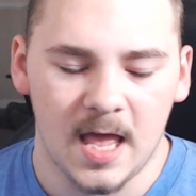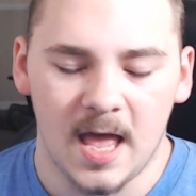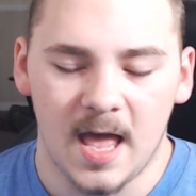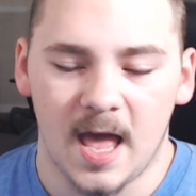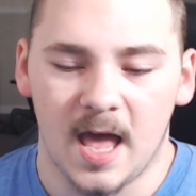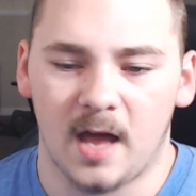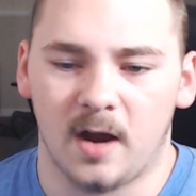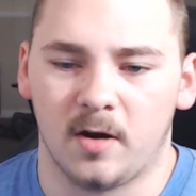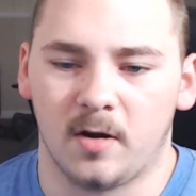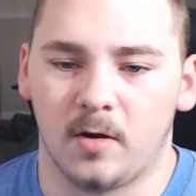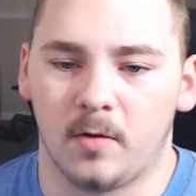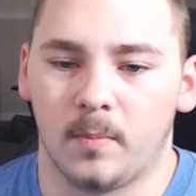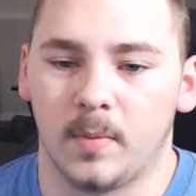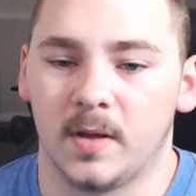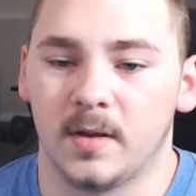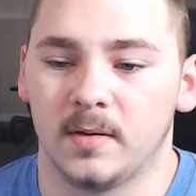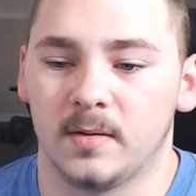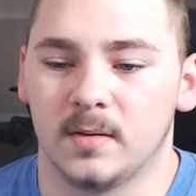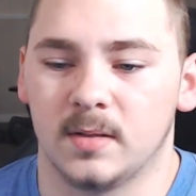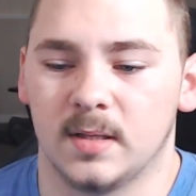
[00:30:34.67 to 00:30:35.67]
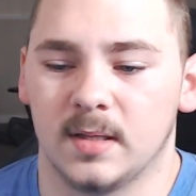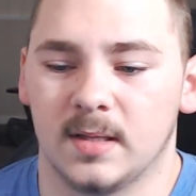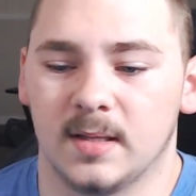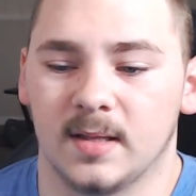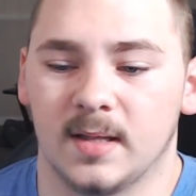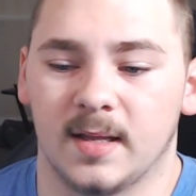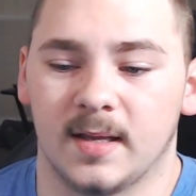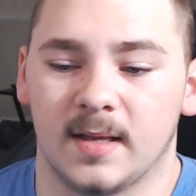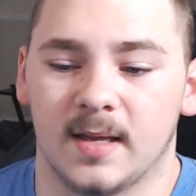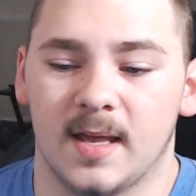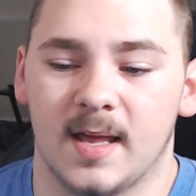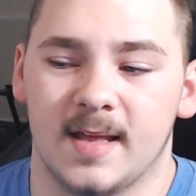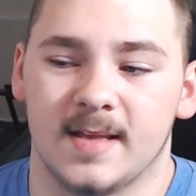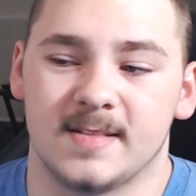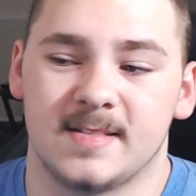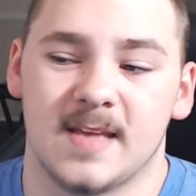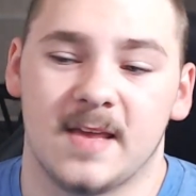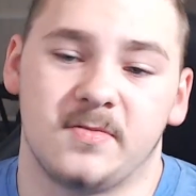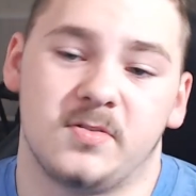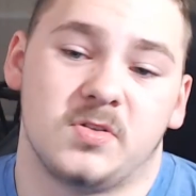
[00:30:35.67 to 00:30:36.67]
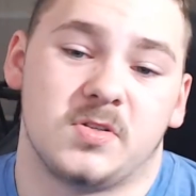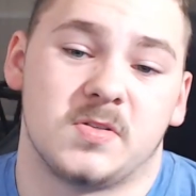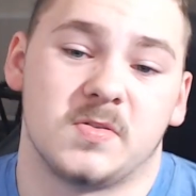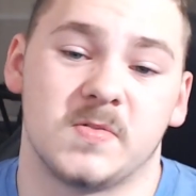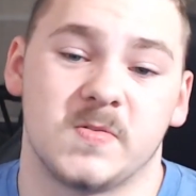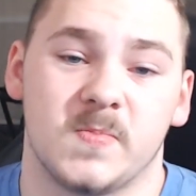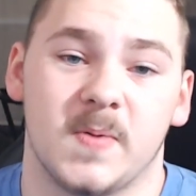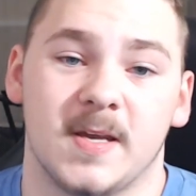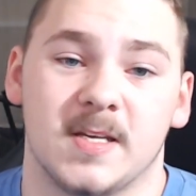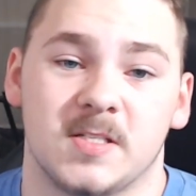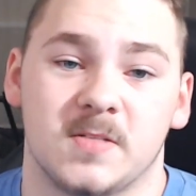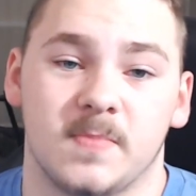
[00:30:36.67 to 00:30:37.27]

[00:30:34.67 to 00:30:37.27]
I don't know, but like it saves you some space